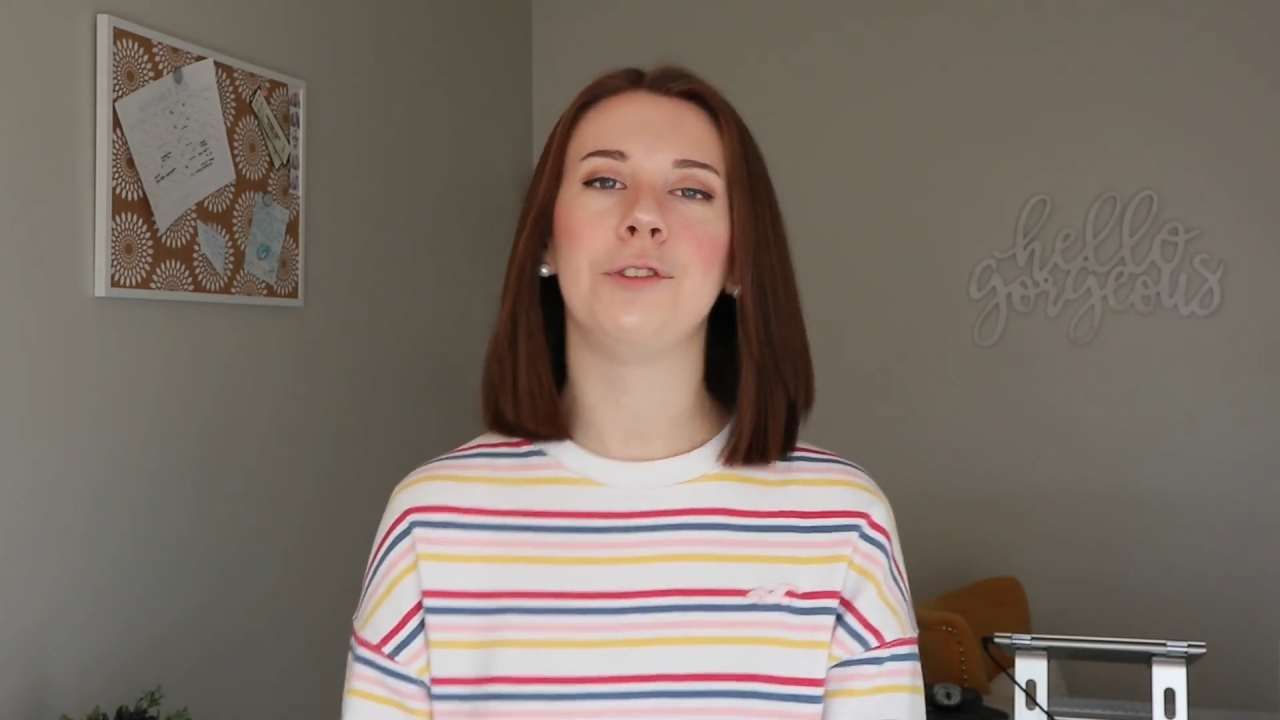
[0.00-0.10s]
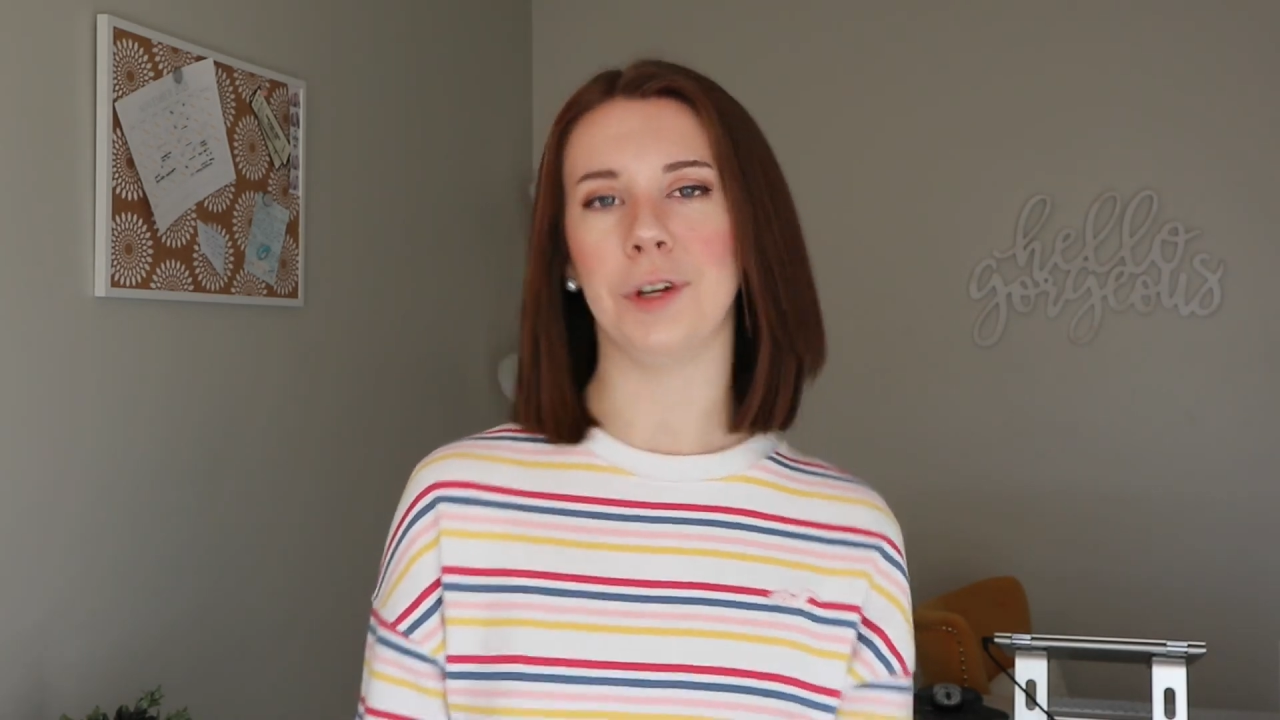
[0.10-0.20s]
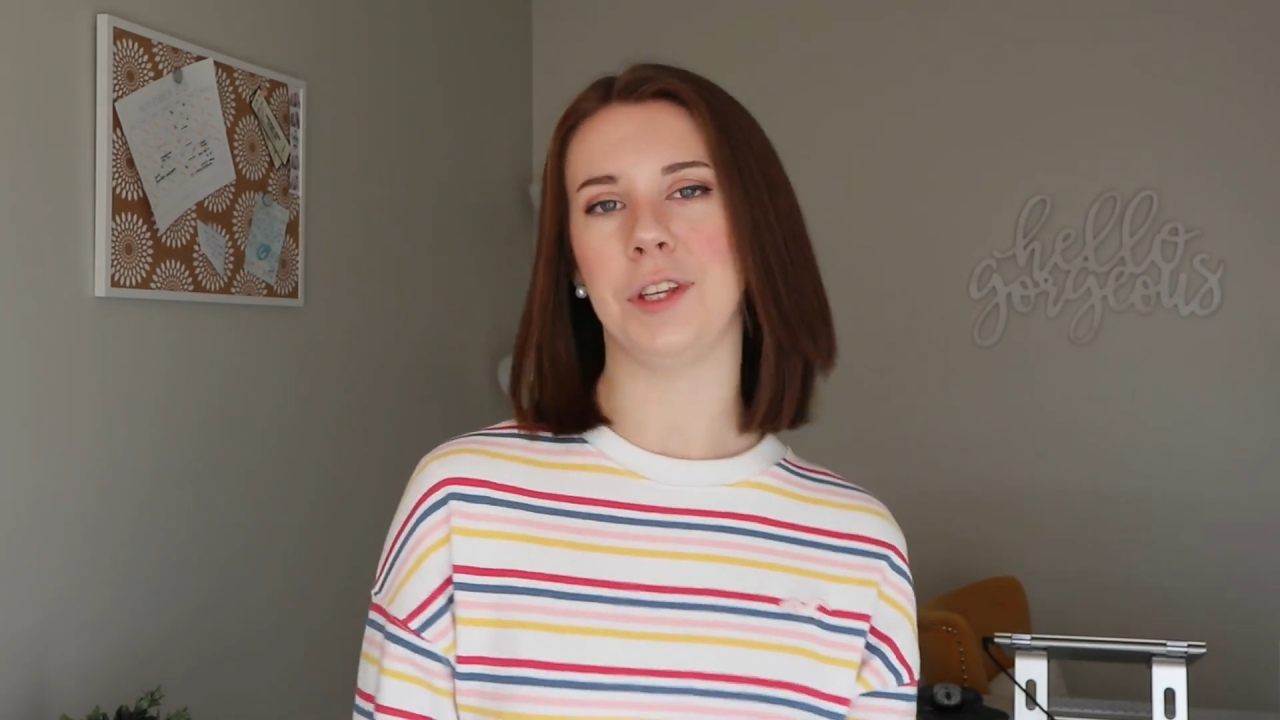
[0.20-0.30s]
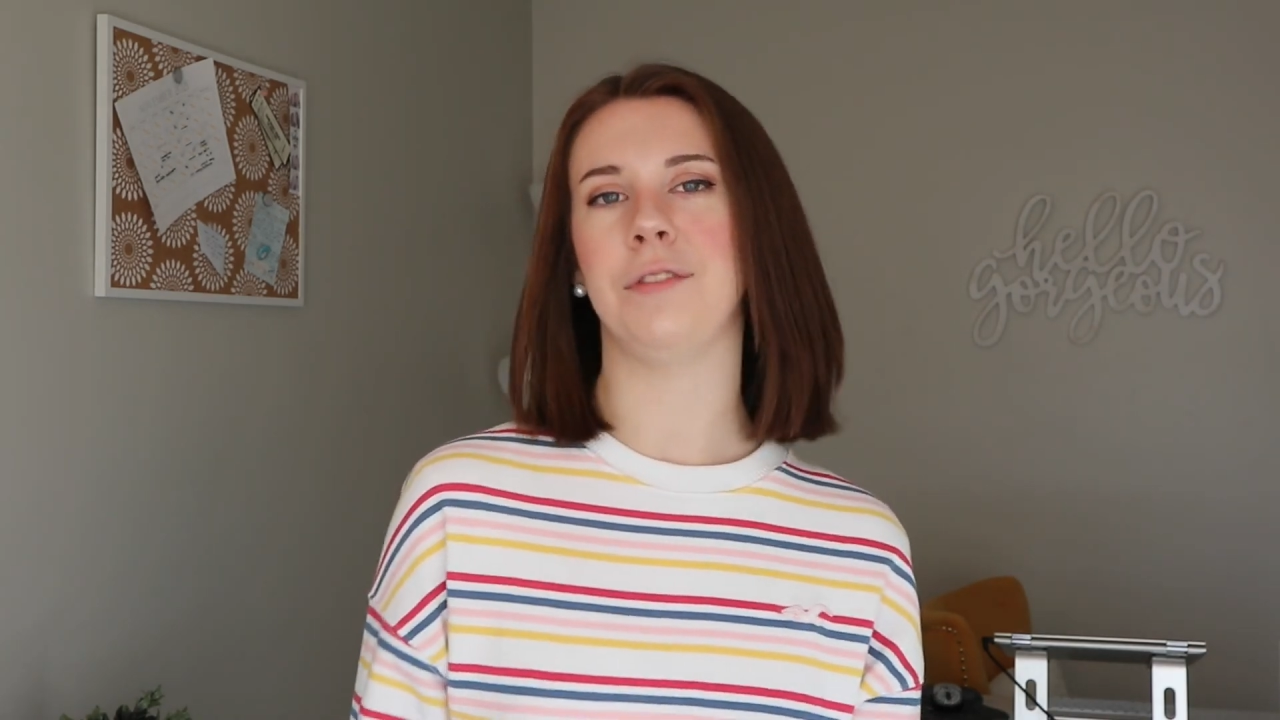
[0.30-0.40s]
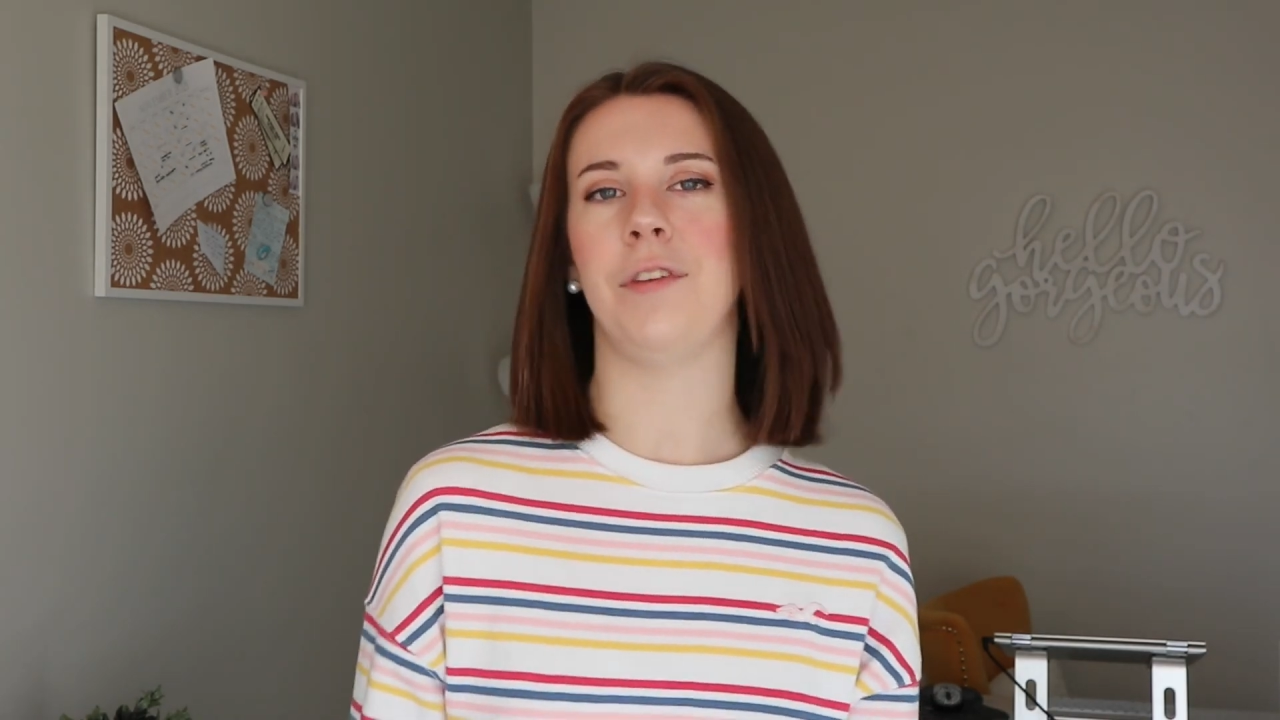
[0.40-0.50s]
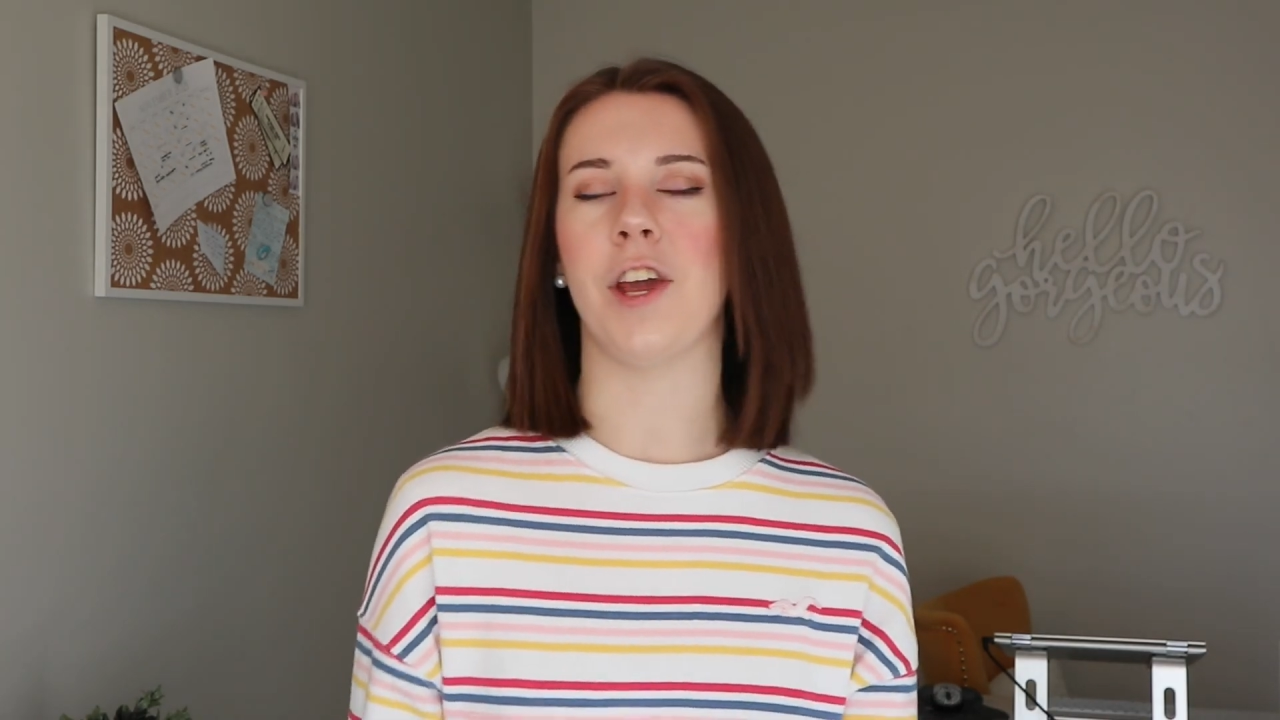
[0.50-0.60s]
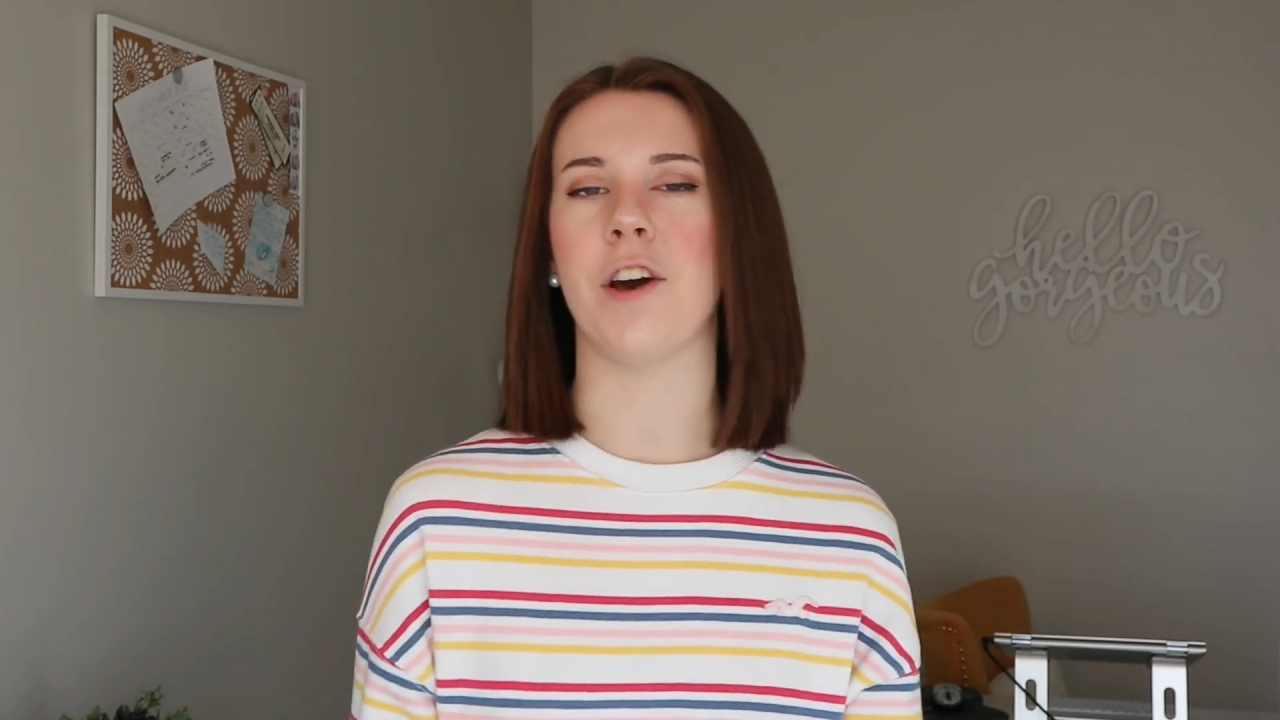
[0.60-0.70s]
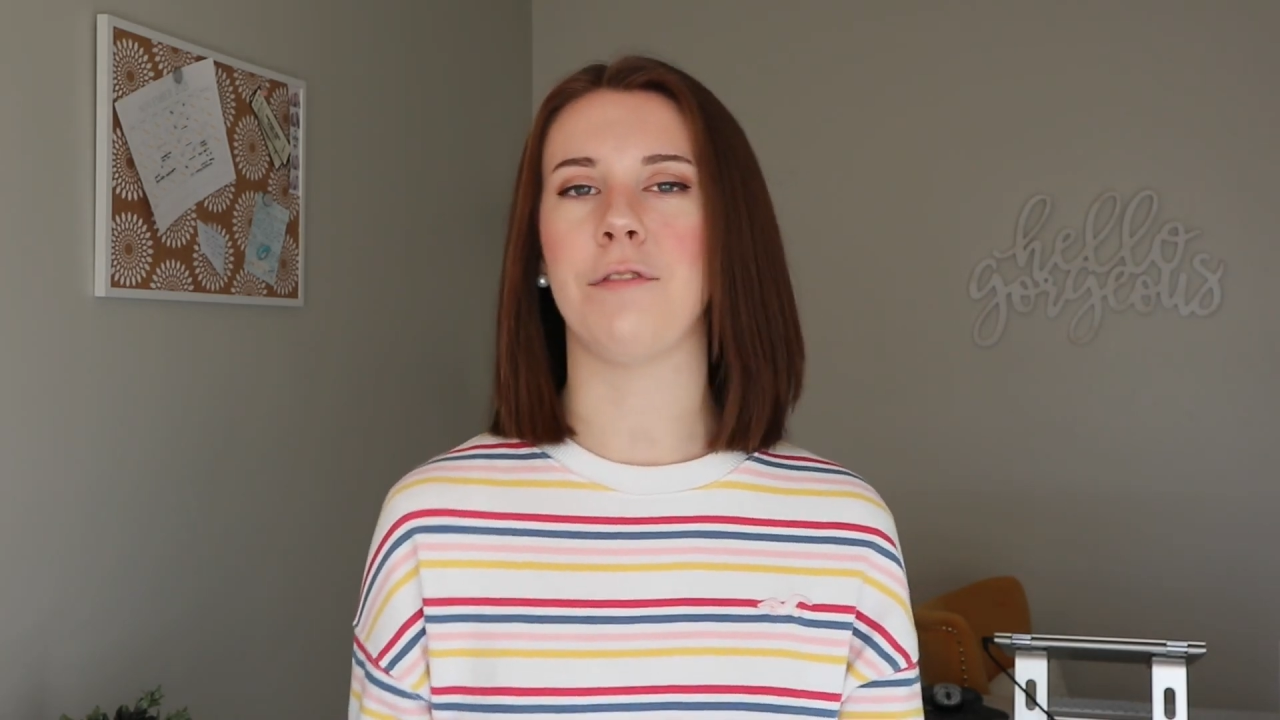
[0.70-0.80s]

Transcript: enjoyed this video.